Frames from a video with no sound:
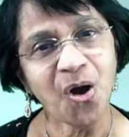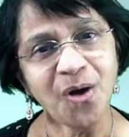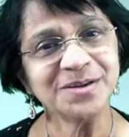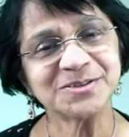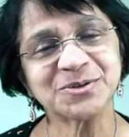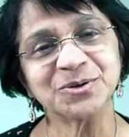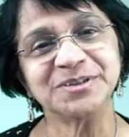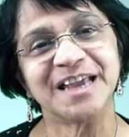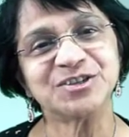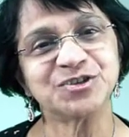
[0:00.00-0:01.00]
Also,
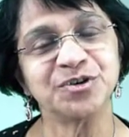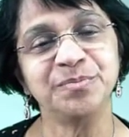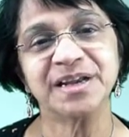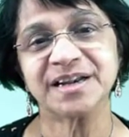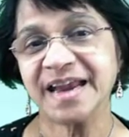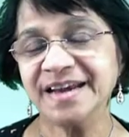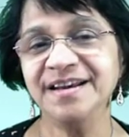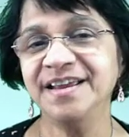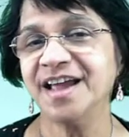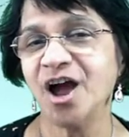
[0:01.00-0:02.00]
they should be
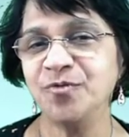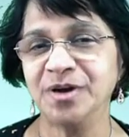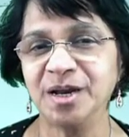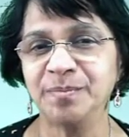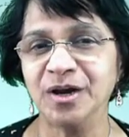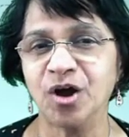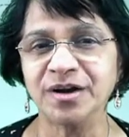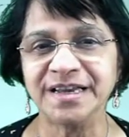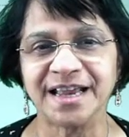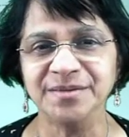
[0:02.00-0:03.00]
readily available
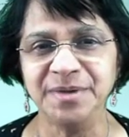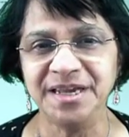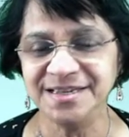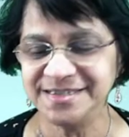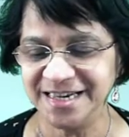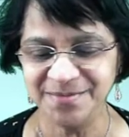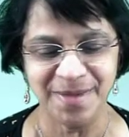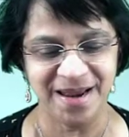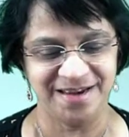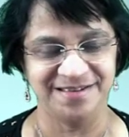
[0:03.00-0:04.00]
or can be easily
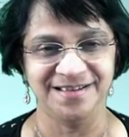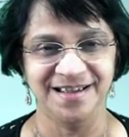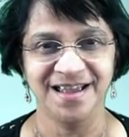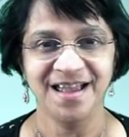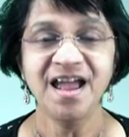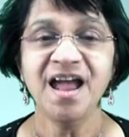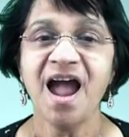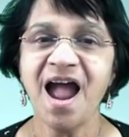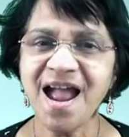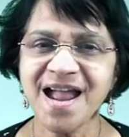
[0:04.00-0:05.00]
made.
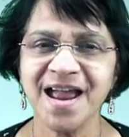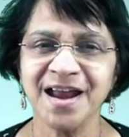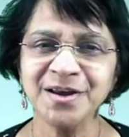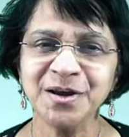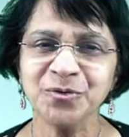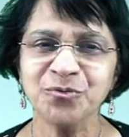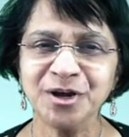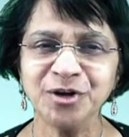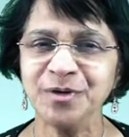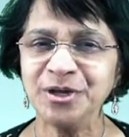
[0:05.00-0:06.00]
And
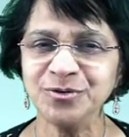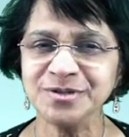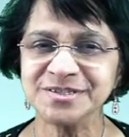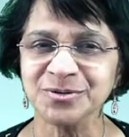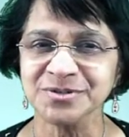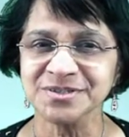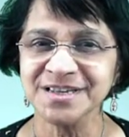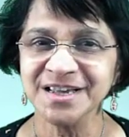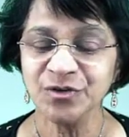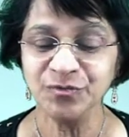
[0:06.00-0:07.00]
where do we use those?
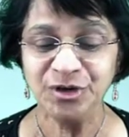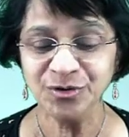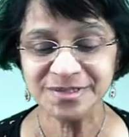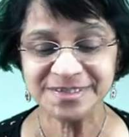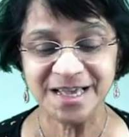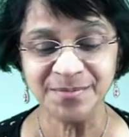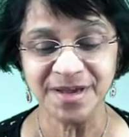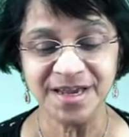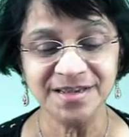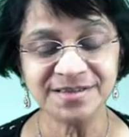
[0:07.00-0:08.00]
We use
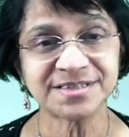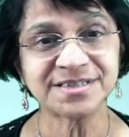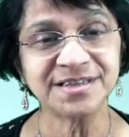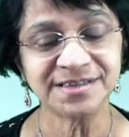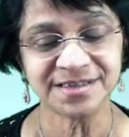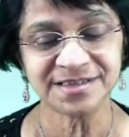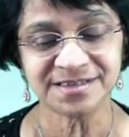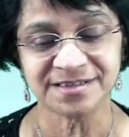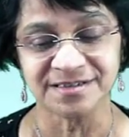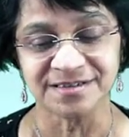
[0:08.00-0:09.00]
them in
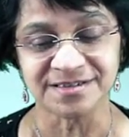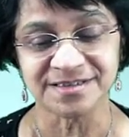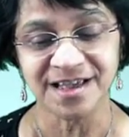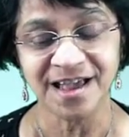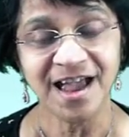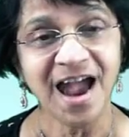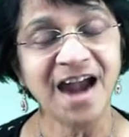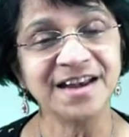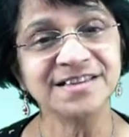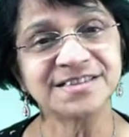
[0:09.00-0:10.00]
synthesis
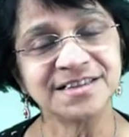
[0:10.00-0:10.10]
and in